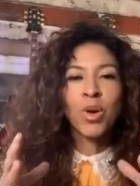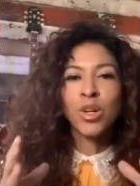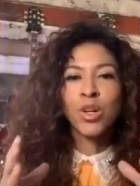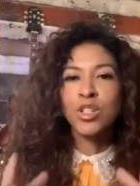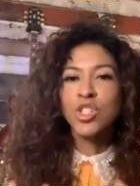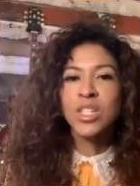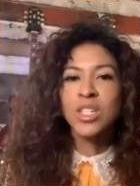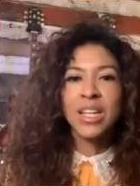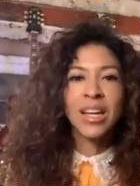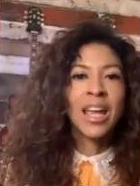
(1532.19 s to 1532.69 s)

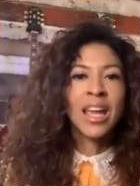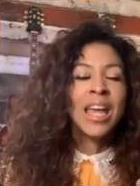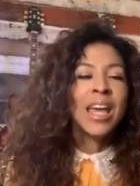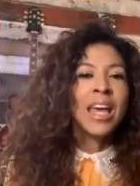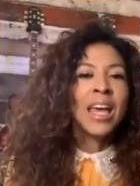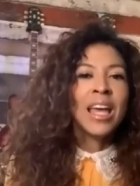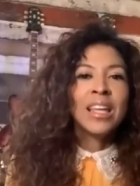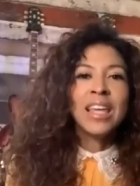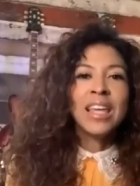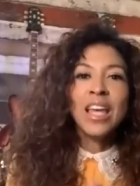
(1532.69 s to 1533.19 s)
person,
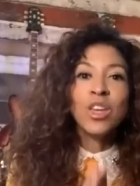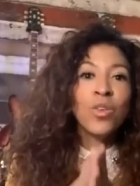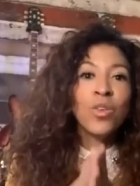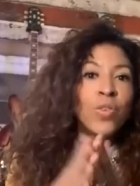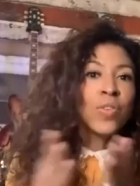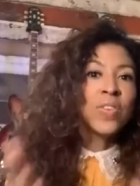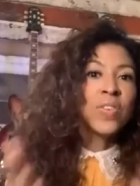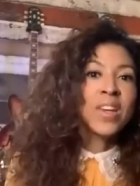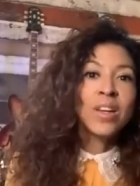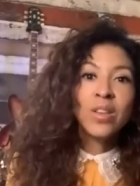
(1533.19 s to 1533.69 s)
yet you
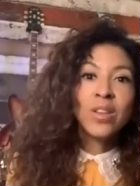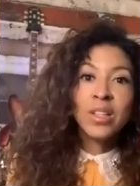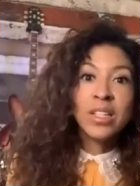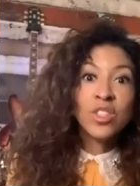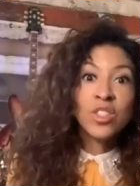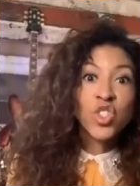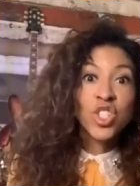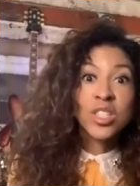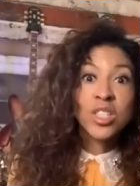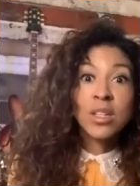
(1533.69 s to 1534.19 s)
feel
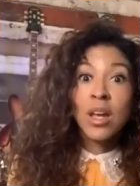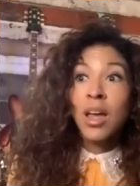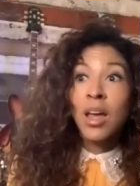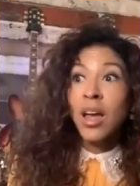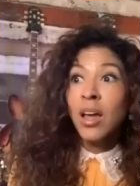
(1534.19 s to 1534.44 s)
he just